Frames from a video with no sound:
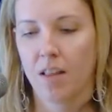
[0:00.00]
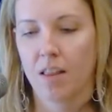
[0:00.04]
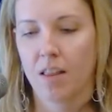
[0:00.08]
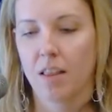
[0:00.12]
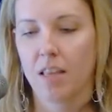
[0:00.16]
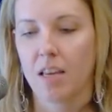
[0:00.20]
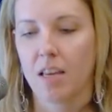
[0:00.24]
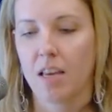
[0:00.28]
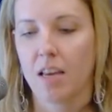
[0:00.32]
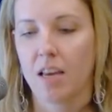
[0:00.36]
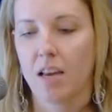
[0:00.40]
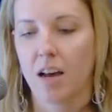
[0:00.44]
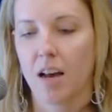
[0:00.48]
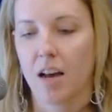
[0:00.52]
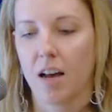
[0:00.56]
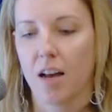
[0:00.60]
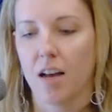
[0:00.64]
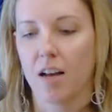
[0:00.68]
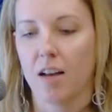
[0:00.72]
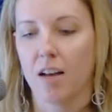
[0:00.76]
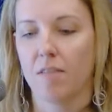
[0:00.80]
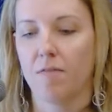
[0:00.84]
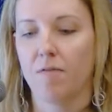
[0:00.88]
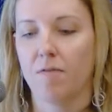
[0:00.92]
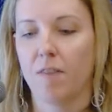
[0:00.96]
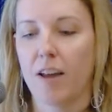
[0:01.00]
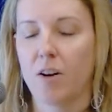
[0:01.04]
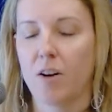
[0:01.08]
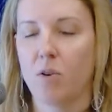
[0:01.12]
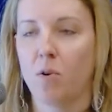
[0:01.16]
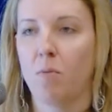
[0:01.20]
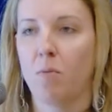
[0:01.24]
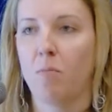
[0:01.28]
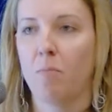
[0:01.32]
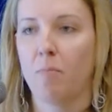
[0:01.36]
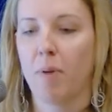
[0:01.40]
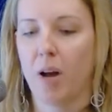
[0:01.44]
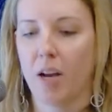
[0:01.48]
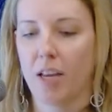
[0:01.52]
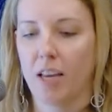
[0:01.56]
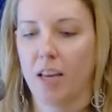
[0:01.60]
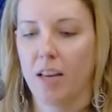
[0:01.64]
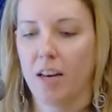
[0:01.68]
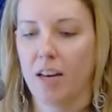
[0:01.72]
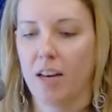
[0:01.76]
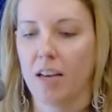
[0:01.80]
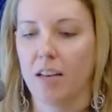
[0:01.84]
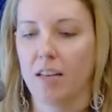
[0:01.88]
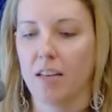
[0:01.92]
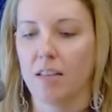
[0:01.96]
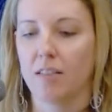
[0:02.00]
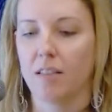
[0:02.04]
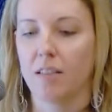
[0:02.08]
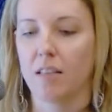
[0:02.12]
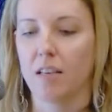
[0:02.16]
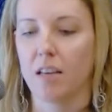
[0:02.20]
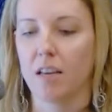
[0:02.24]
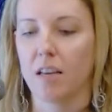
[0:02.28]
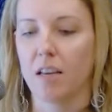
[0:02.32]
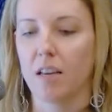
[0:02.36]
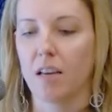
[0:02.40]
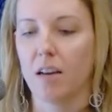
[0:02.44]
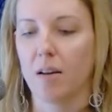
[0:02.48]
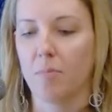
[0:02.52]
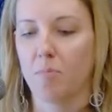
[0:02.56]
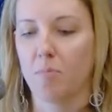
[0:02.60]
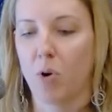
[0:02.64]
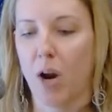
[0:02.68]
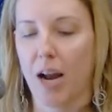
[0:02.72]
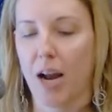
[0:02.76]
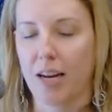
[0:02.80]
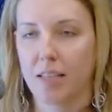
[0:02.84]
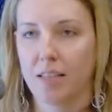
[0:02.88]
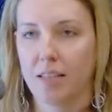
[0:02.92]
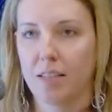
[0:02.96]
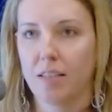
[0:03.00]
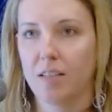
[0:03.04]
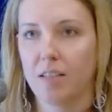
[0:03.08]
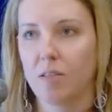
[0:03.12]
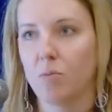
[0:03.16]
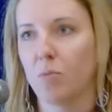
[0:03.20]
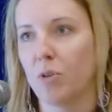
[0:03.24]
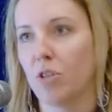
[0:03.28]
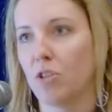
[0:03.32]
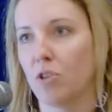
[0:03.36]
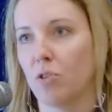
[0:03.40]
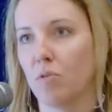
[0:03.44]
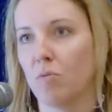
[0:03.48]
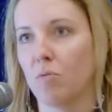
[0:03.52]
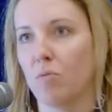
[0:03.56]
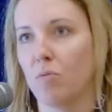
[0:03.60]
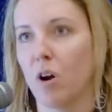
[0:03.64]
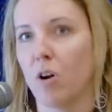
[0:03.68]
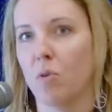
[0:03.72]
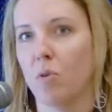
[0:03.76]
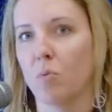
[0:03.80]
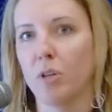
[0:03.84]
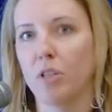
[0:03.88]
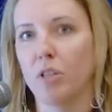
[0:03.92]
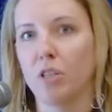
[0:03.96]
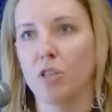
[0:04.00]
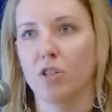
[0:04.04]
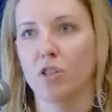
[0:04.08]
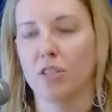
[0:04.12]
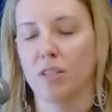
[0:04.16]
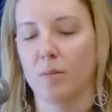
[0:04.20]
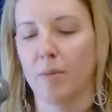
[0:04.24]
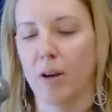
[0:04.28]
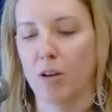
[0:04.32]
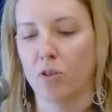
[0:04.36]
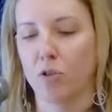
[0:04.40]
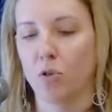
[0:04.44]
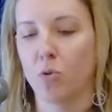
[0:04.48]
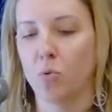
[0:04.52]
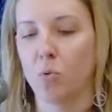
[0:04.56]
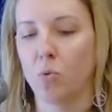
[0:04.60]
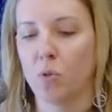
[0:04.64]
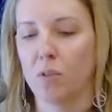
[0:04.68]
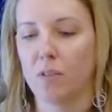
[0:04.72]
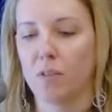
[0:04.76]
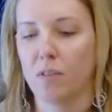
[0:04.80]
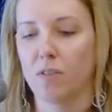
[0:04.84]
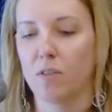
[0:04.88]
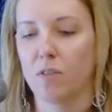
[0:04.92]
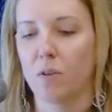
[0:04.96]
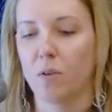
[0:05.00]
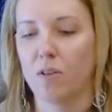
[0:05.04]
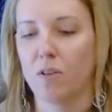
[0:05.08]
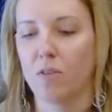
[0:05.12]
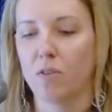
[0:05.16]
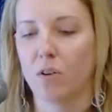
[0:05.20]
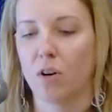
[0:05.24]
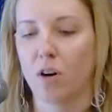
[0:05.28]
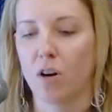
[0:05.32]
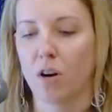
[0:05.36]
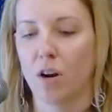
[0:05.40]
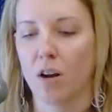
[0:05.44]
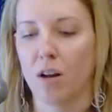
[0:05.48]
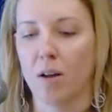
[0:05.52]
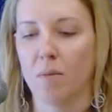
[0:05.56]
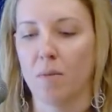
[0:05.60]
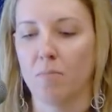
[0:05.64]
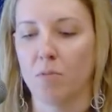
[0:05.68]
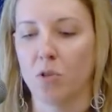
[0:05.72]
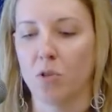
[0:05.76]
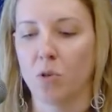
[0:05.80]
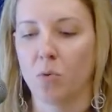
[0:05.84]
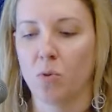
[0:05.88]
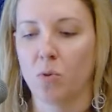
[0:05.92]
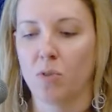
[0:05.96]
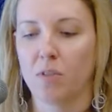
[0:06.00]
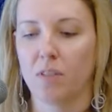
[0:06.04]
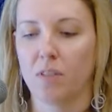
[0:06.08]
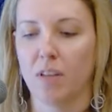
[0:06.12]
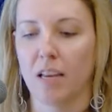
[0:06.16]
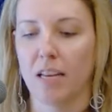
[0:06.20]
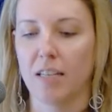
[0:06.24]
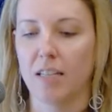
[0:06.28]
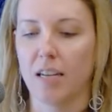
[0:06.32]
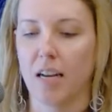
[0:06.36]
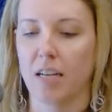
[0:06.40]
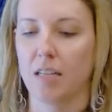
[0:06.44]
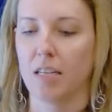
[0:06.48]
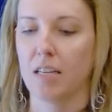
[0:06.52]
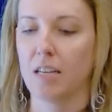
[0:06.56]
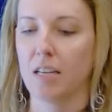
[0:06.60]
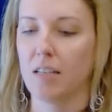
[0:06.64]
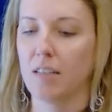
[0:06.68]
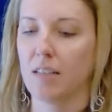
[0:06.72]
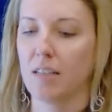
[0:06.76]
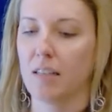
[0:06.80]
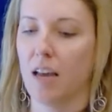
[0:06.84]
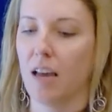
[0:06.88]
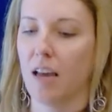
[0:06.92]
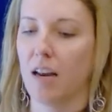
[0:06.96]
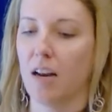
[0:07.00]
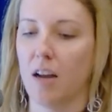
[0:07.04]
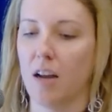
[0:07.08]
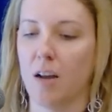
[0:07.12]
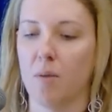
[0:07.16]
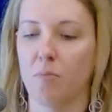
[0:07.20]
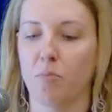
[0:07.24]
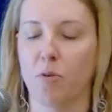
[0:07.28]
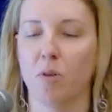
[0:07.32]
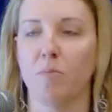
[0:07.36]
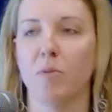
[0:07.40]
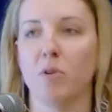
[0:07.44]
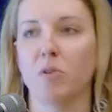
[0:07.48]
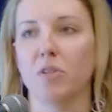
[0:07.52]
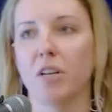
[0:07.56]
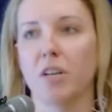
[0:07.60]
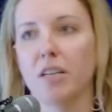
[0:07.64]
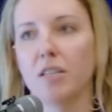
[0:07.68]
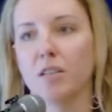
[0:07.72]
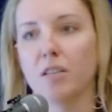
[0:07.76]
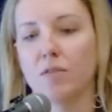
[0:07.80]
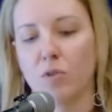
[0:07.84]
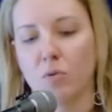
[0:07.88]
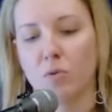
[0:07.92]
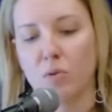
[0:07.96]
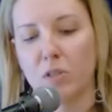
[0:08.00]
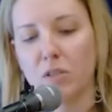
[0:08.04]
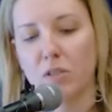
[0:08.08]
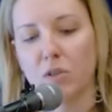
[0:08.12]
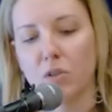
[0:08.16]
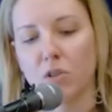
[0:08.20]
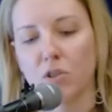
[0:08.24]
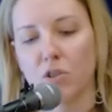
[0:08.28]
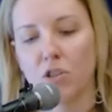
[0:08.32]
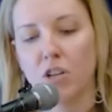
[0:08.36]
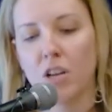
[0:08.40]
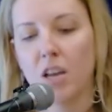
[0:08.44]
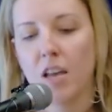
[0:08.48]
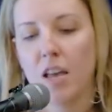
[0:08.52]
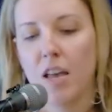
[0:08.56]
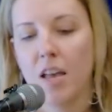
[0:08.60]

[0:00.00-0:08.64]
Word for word: the final bucket is the practices, which are really just about tools. And so these are tools and techniques that promote data-driven research.